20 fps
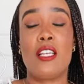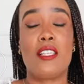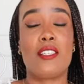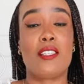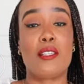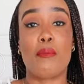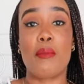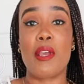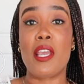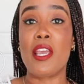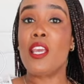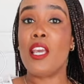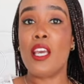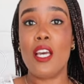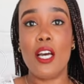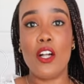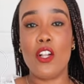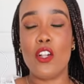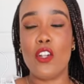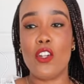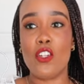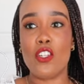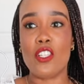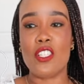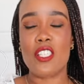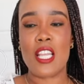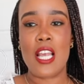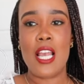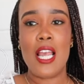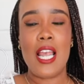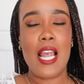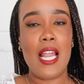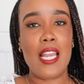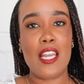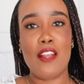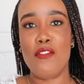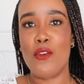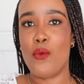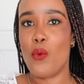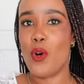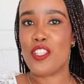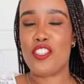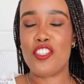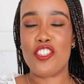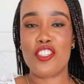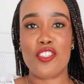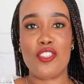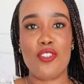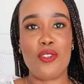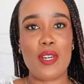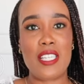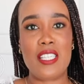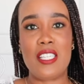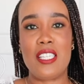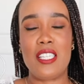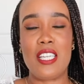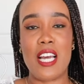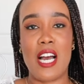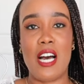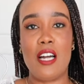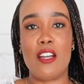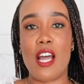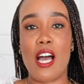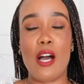some heels, and if you want to just dress it down,